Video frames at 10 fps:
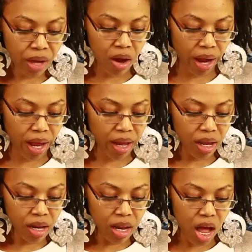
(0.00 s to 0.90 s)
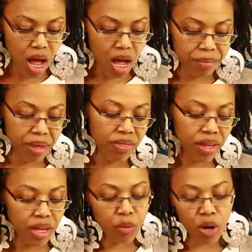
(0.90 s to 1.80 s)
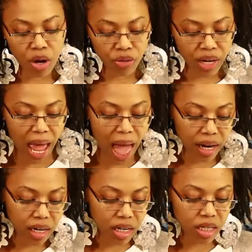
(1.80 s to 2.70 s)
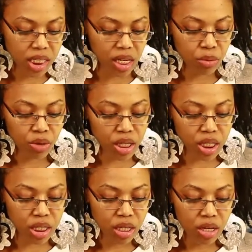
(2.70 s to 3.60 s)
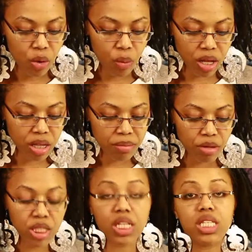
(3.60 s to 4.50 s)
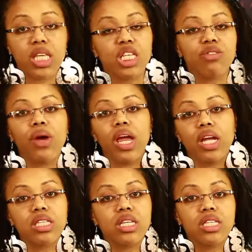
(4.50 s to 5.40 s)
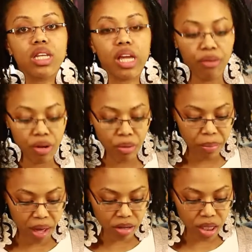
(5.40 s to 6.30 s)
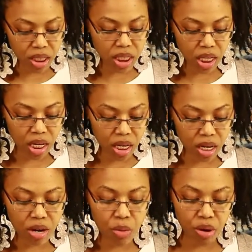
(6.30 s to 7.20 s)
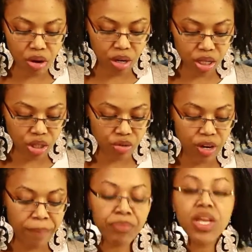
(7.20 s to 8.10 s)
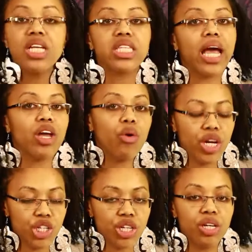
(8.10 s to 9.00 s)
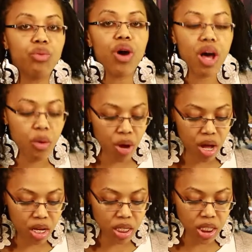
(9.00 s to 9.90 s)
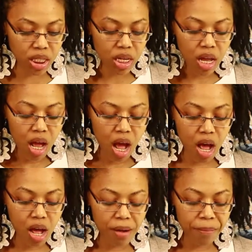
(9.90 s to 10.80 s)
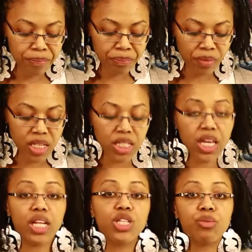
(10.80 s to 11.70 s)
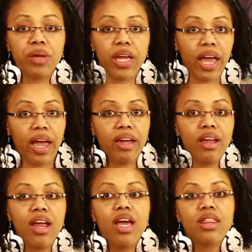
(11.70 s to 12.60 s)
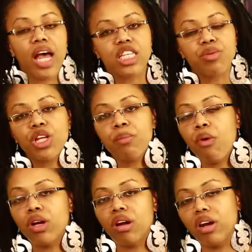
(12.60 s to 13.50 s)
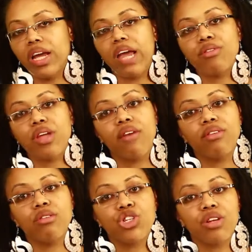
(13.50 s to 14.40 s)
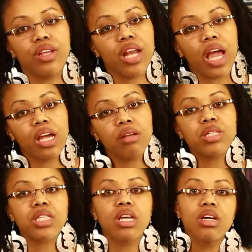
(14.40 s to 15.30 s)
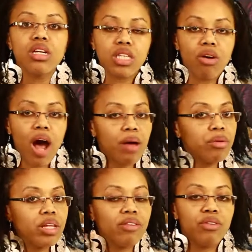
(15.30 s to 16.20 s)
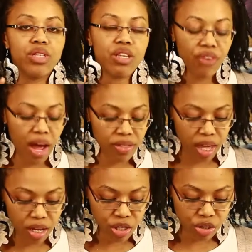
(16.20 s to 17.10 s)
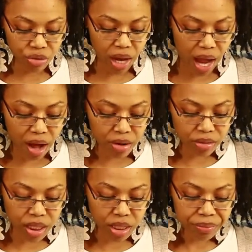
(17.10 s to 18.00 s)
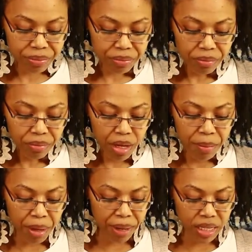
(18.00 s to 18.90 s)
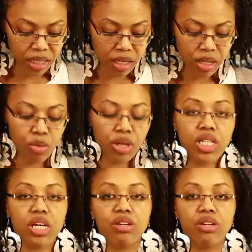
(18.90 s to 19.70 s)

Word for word: Okay, um, and then one note that I added is it was one of the most successful anti-slavery rebellions in world history. Second question, what was um, Saint-Domingue? That's really important. I already gave you the evolution of the names, so I will leave you to find that history out. But basically you want to